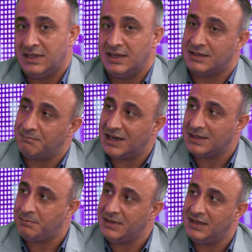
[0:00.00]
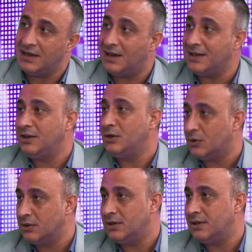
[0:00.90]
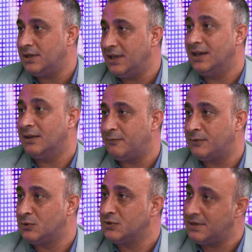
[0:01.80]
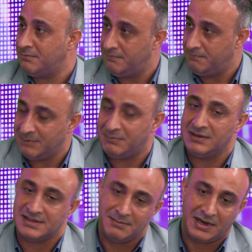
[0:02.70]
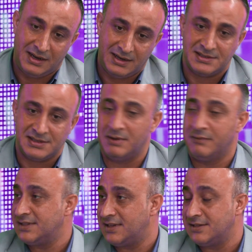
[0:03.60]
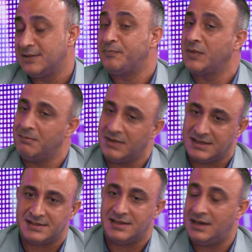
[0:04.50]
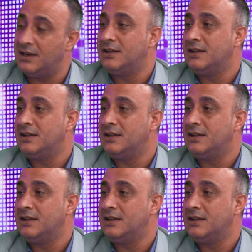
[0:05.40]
it might be unknown enough to some people, some clients, some investors, but still,